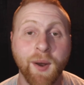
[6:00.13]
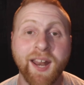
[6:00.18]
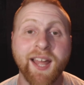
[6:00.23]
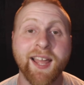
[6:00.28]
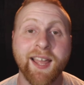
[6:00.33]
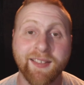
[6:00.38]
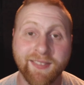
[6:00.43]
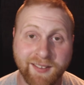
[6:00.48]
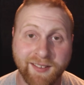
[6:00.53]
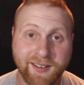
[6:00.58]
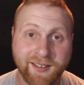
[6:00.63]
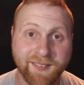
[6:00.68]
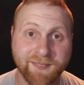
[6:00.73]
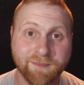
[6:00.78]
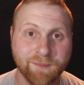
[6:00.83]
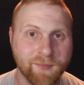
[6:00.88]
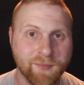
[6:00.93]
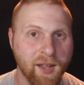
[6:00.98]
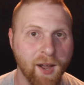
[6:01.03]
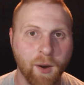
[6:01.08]
when I
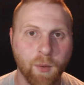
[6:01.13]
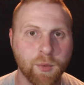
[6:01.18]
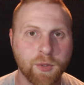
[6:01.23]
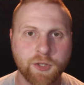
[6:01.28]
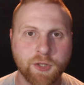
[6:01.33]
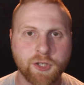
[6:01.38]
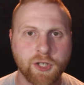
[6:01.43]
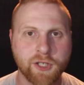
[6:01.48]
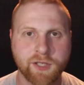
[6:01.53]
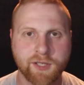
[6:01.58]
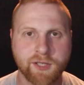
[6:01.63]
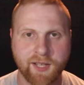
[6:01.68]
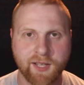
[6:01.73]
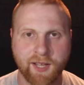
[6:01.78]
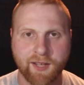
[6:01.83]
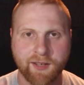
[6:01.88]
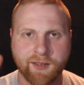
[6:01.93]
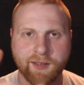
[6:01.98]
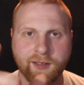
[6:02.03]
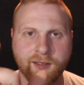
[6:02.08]
edited, I would
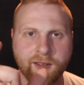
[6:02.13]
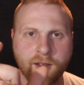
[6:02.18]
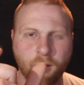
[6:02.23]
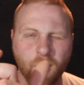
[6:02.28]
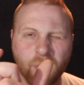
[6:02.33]
just like